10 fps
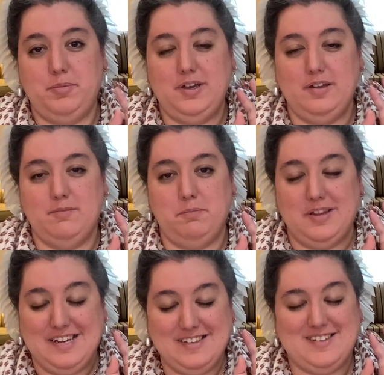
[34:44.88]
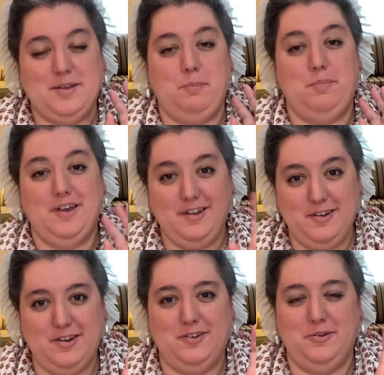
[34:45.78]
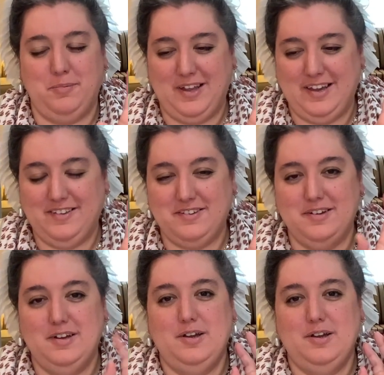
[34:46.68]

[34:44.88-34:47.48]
your pleats pinned into place,